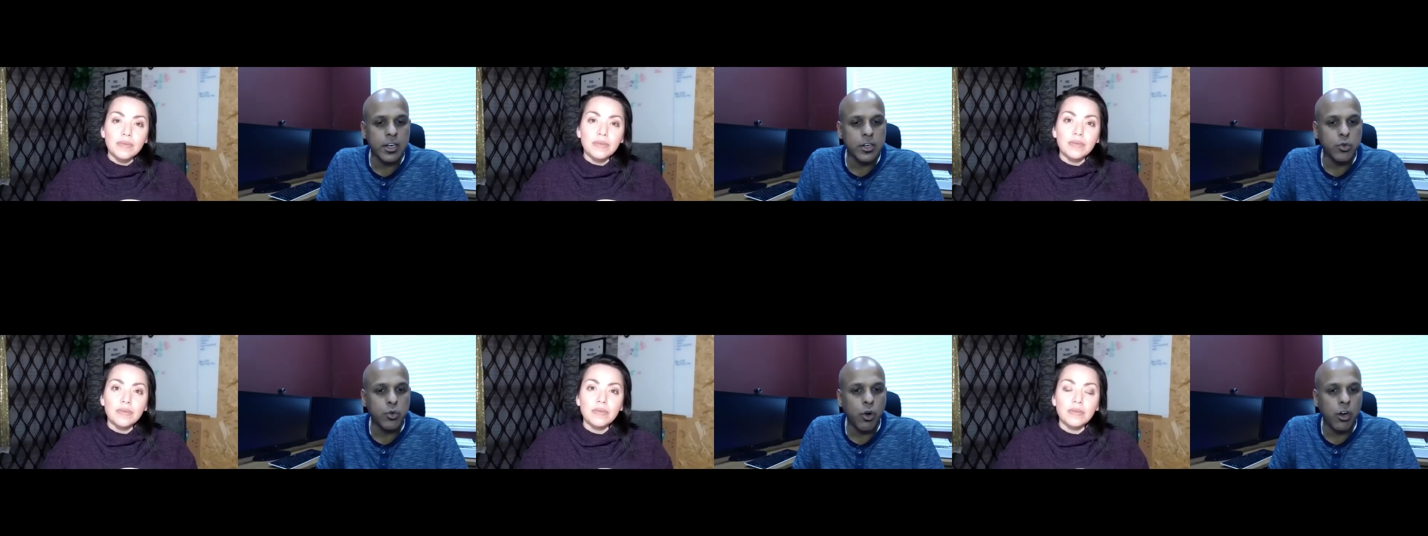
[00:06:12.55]

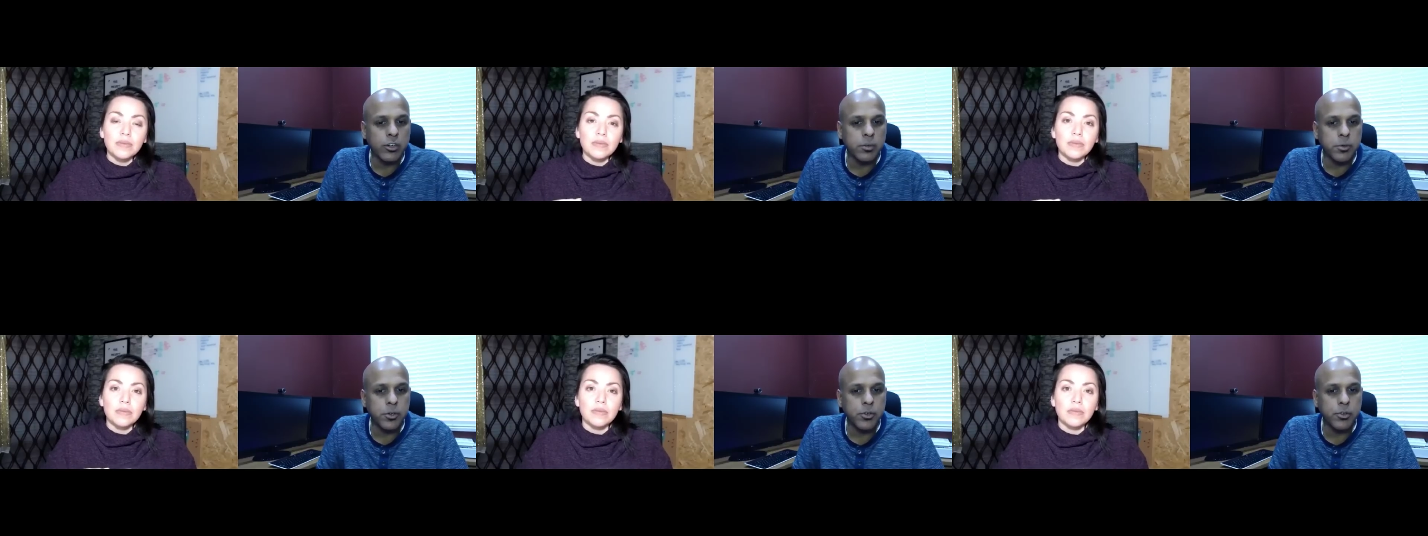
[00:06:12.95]
Speaker 1: do
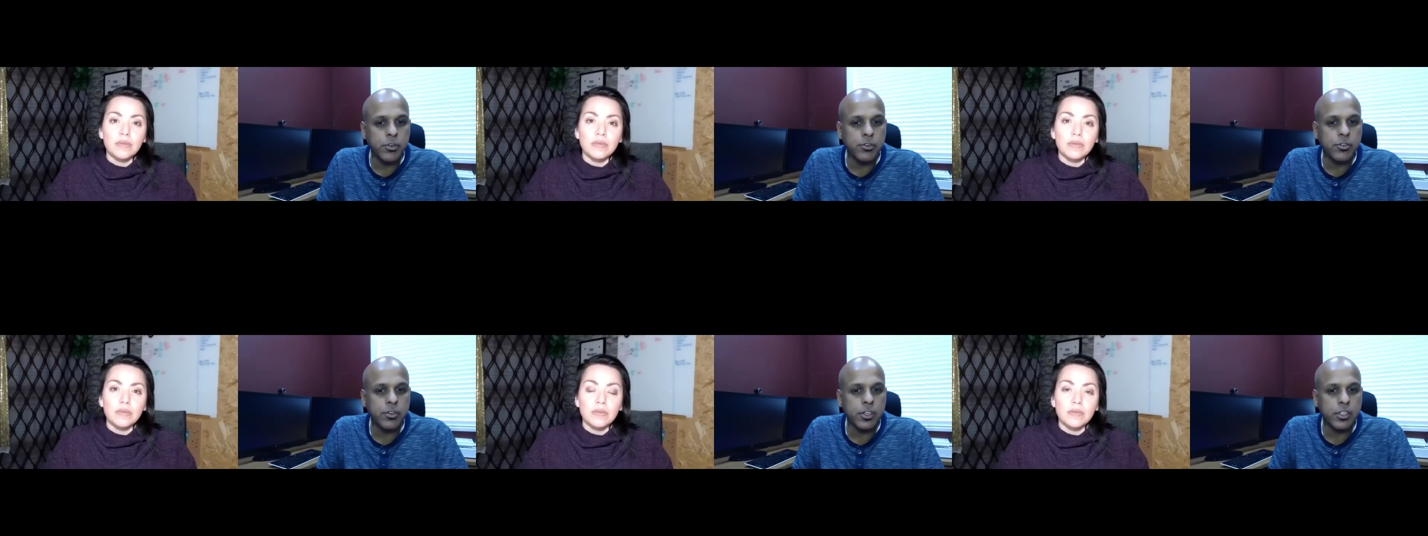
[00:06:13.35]

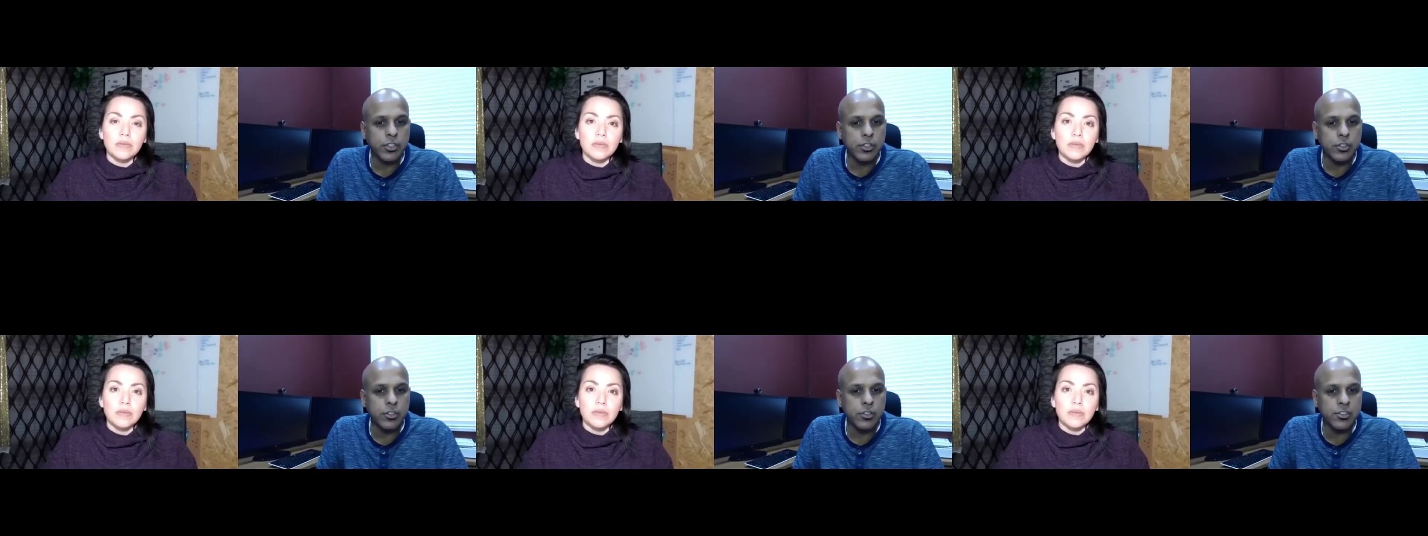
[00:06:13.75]
entrepreneurs
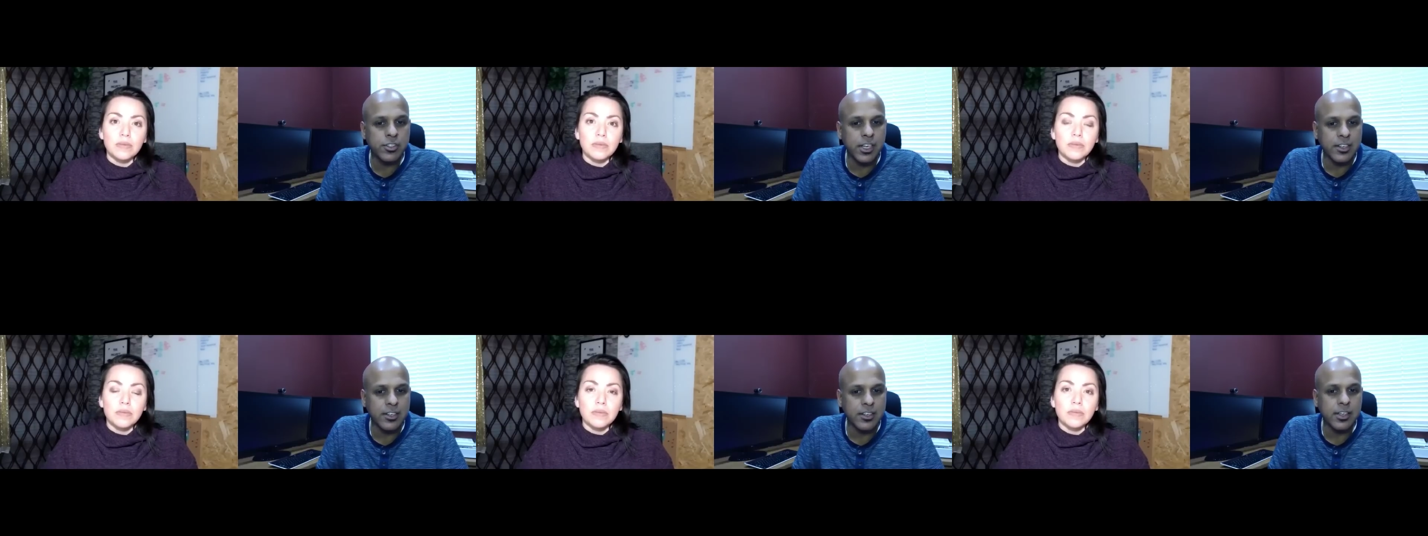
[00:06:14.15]
should
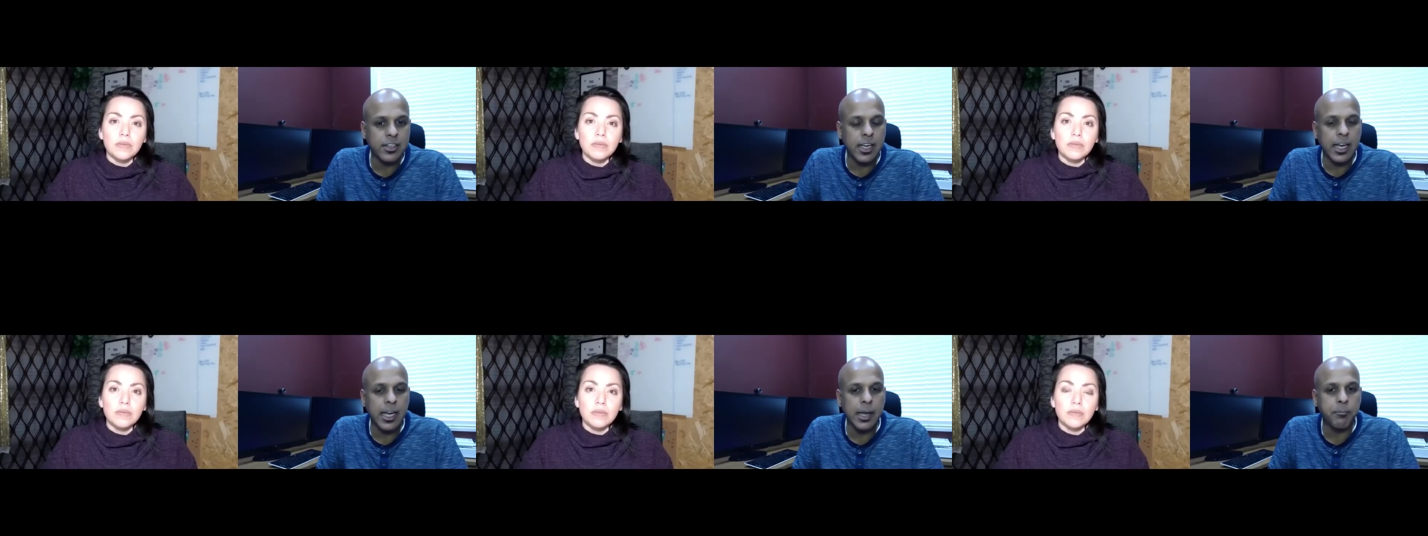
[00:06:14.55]
set
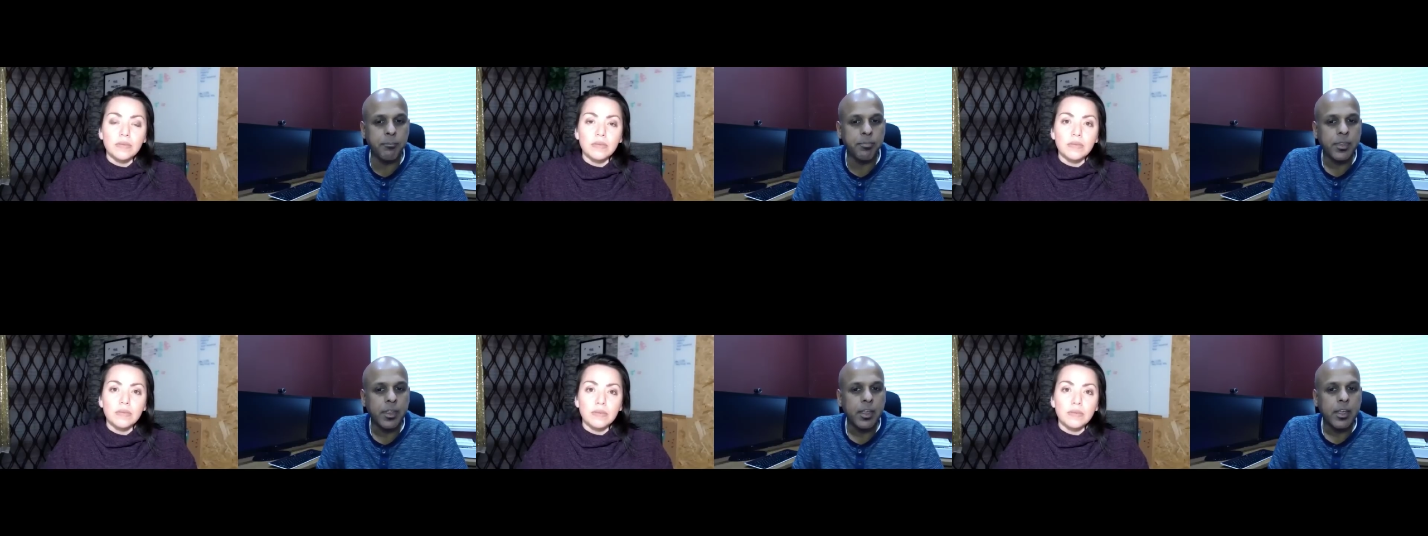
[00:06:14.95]

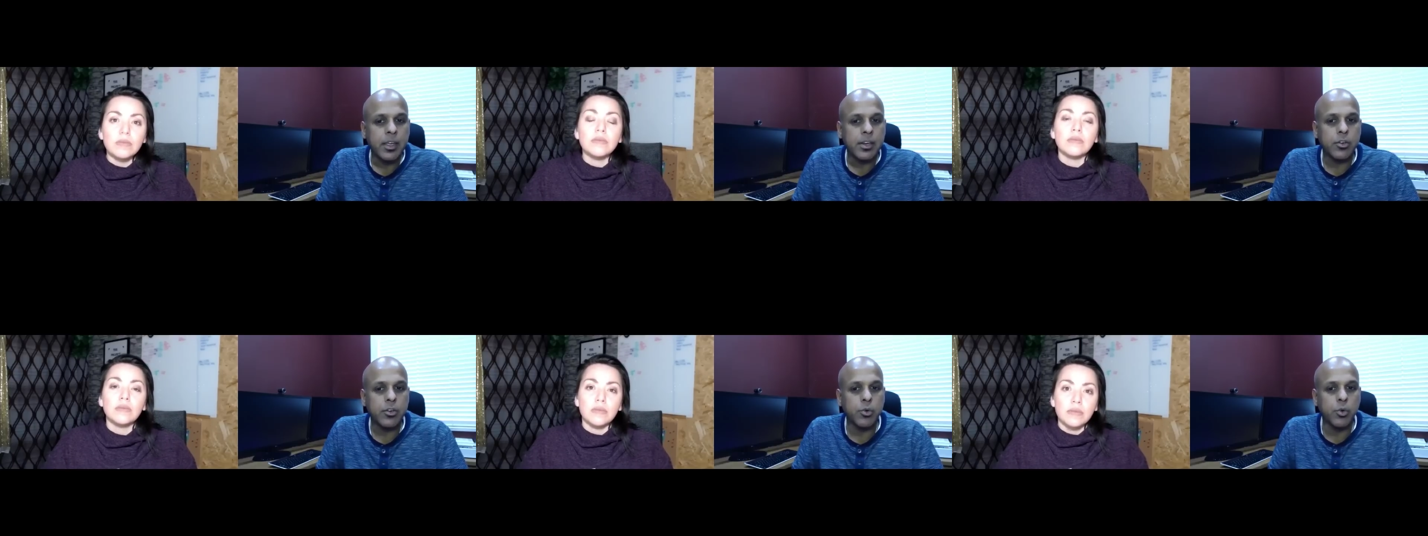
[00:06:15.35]
um,
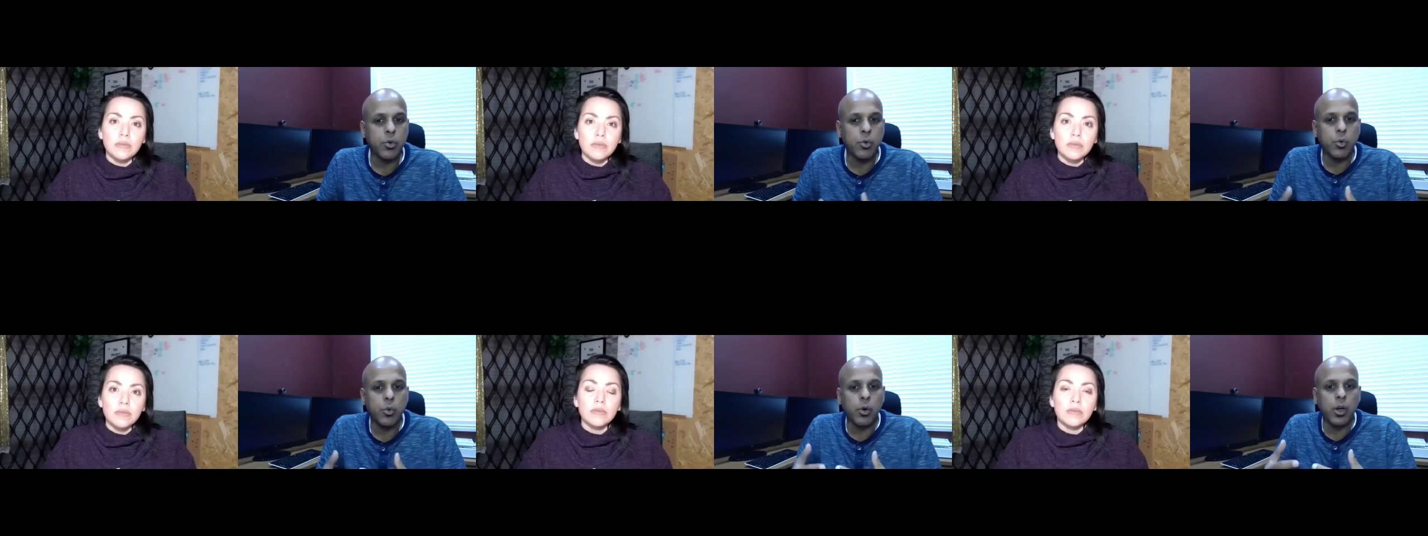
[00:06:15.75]

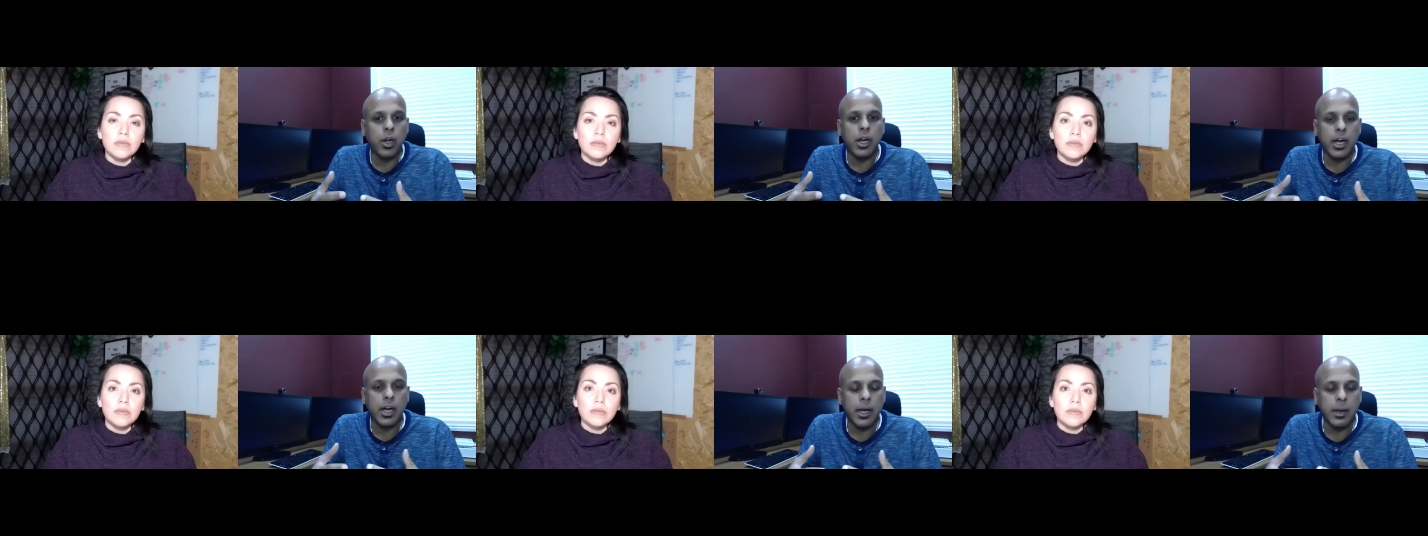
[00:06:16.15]
to
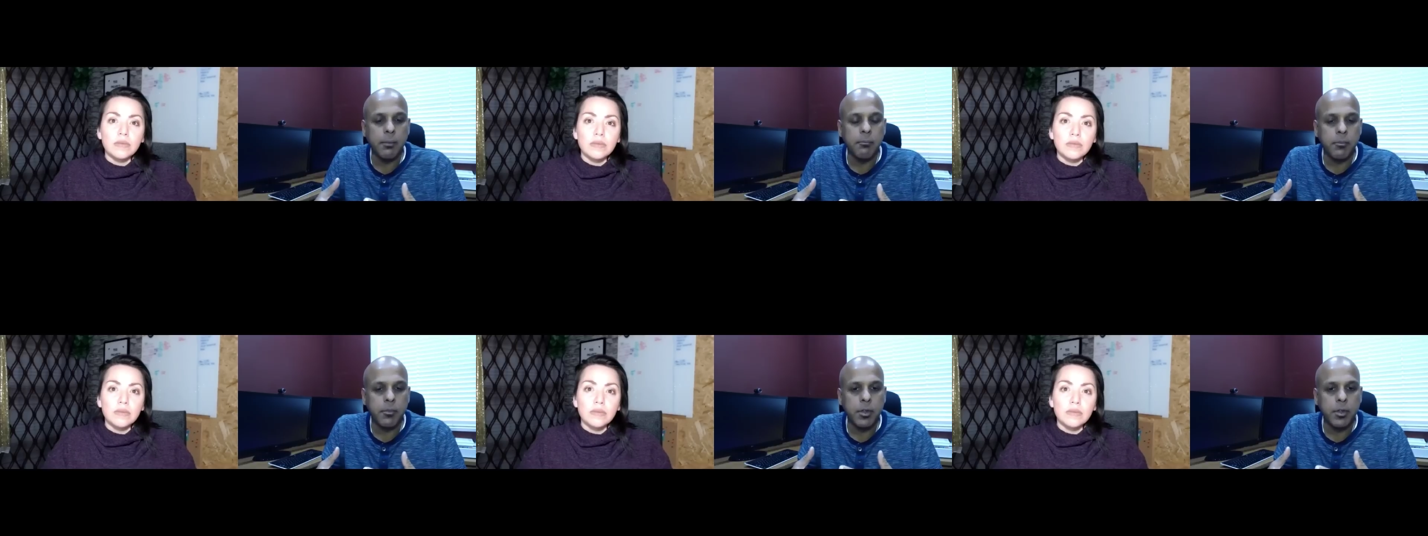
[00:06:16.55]
um,